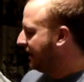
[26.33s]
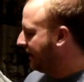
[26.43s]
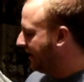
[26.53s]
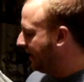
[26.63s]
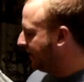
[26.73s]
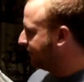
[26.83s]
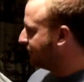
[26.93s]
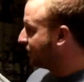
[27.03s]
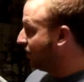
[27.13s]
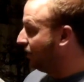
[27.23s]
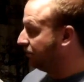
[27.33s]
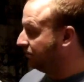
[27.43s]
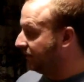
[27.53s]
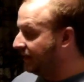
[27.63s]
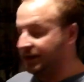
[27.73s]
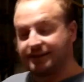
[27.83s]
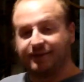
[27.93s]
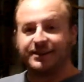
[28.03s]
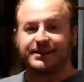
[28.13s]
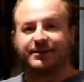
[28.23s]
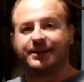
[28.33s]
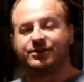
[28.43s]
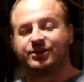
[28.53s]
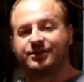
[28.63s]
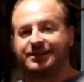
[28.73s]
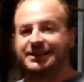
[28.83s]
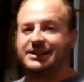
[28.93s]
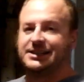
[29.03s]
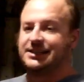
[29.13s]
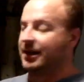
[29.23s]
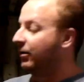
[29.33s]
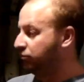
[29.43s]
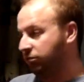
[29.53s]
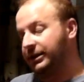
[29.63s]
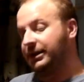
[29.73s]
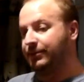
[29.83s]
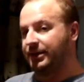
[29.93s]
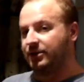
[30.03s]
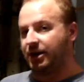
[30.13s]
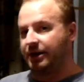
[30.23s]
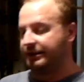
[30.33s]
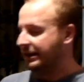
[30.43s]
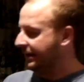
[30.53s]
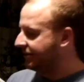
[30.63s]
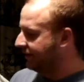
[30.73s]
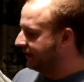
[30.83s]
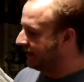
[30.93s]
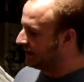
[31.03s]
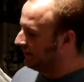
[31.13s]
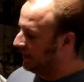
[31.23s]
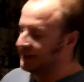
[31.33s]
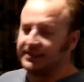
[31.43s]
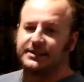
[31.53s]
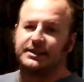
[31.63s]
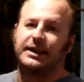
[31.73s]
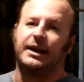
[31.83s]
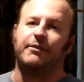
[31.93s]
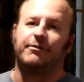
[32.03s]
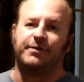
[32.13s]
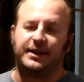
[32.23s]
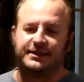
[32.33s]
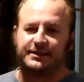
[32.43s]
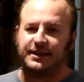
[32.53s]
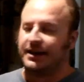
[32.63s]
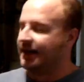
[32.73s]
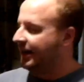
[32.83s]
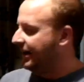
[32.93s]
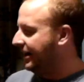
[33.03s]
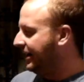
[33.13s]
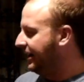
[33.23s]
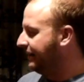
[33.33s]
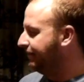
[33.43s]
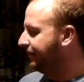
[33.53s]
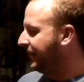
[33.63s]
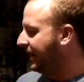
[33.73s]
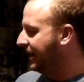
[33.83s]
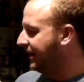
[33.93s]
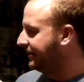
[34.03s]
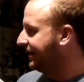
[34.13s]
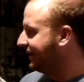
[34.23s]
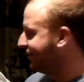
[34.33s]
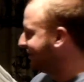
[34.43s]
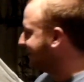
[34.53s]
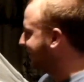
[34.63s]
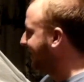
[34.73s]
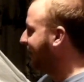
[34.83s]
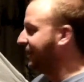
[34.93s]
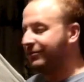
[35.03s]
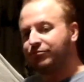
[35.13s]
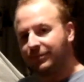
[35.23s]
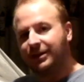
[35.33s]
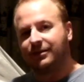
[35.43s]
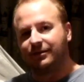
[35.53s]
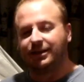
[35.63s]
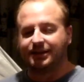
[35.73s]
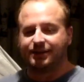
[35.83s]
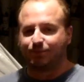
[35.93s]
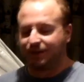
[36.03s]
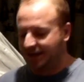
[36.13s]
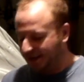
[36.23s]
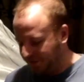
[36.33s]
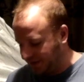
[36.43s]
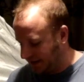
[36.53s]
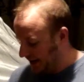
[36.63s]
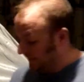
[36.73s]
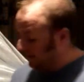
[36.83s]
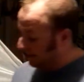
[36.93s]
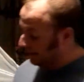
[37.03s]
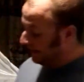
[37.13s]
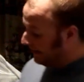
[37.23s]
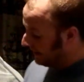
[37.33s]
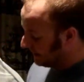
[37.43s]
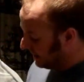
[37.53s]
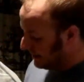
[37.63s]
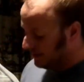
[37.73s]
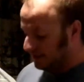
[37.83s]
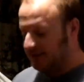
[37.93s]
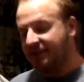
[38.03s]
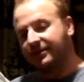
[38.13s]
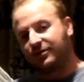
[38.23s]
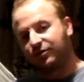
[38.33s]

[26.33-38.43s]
77 inches is a really big kite, actually. It's about 6.5 feet, and as you can see, it's pretty healthy. And then it has these